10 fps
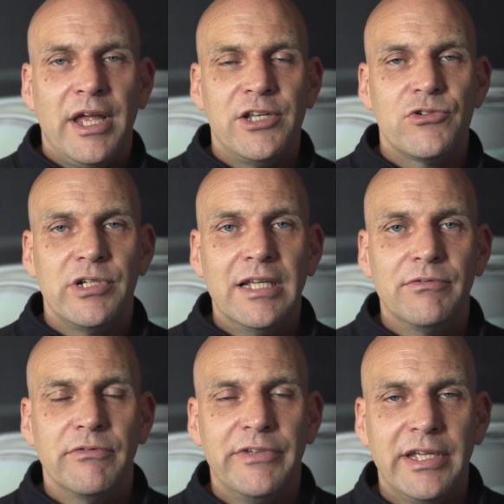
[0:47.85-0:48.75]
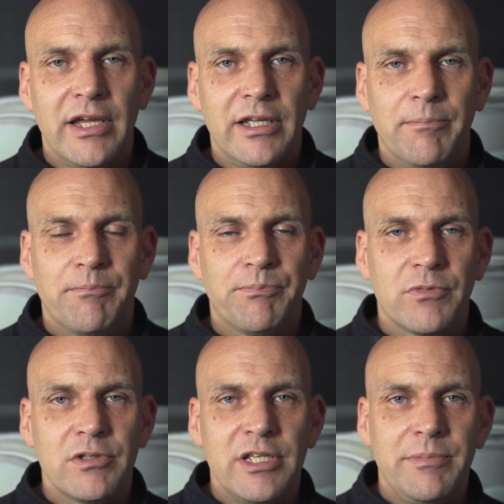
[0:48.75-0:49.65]
entry level V8,
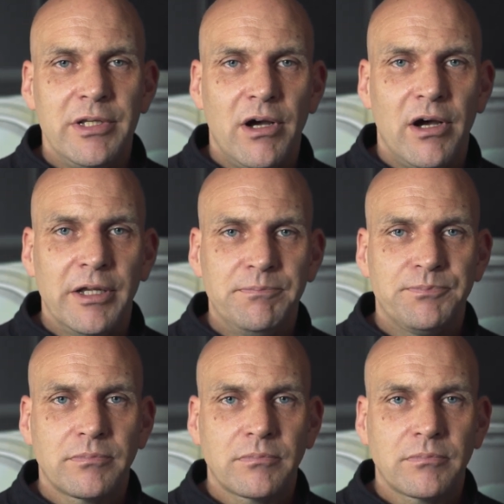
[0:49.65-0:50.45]
DB9,